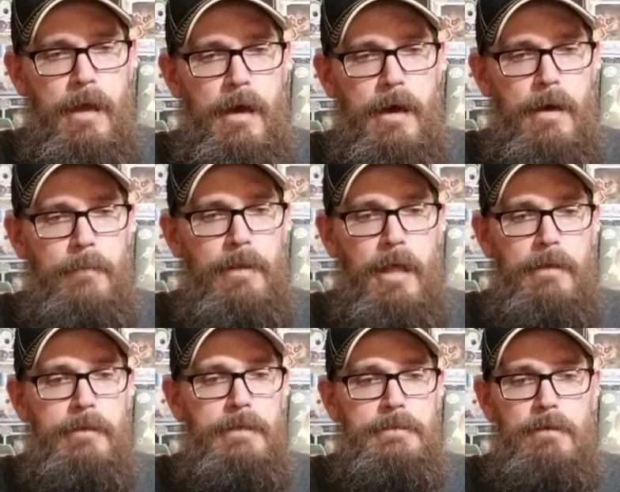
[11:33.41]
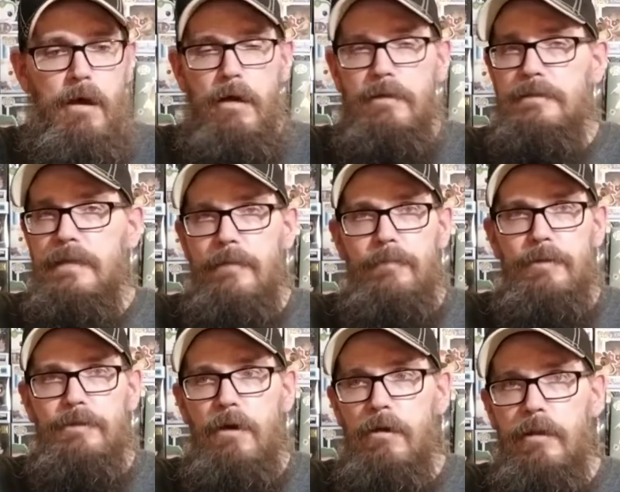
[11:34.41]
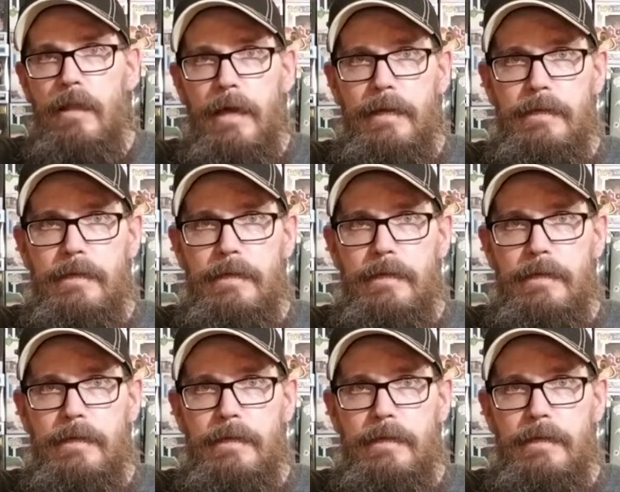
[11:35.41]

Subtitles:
A lot of these songs never saw the light